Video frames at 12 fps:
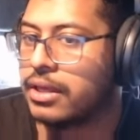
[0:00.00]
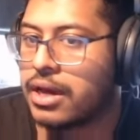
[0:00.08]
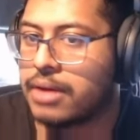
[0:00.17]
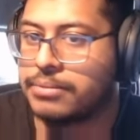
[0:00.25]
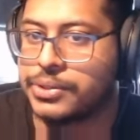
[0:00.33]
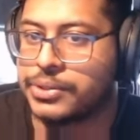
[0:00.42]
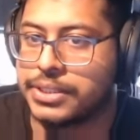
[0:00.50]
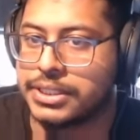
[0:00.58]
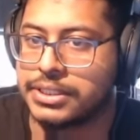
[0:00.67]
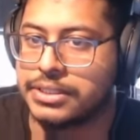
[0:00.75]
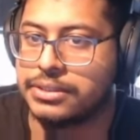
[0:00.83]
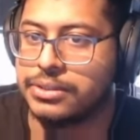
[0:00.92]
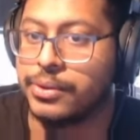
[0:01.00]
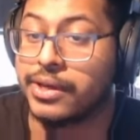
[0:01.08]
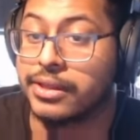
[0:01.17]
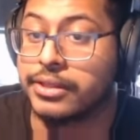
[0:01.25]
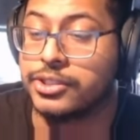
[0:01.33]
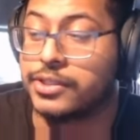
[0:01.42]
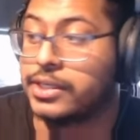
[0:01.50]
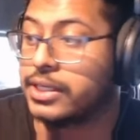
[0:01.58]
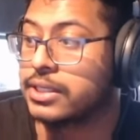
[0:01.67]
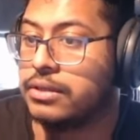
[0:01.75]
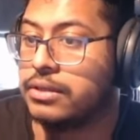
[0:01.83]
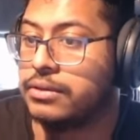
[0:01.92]
I'm sure this is doing the trick.
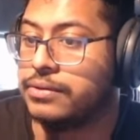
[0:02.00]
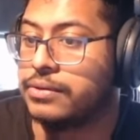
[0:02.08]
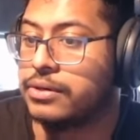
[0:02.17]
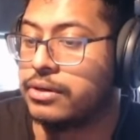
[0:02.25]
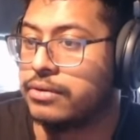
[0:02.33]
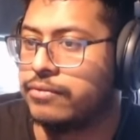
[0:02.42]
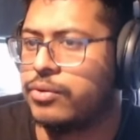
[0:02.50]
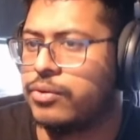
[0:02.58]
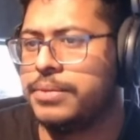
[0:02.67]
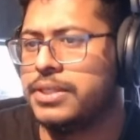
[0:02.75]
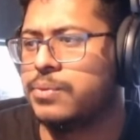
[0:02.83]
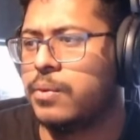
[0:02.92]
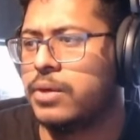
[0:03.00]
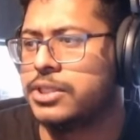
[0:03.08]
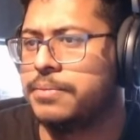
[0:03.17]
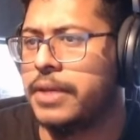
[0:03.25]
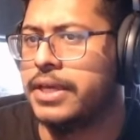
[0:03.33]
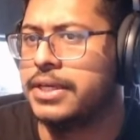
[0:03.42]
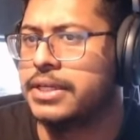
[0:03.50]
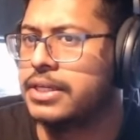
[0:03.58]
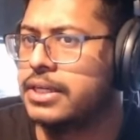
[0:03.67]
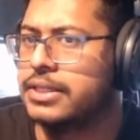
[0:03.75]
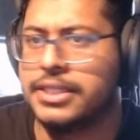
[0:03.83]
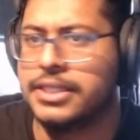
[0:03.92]
You got on four-piece watchmaker.
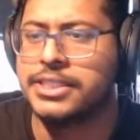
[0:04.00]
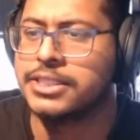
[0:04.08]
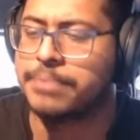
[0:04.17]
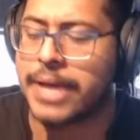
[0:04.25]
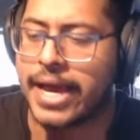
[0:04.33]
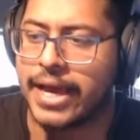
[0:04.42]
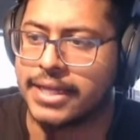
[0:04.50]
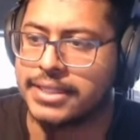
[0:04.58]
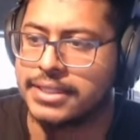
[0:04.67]
This is bad.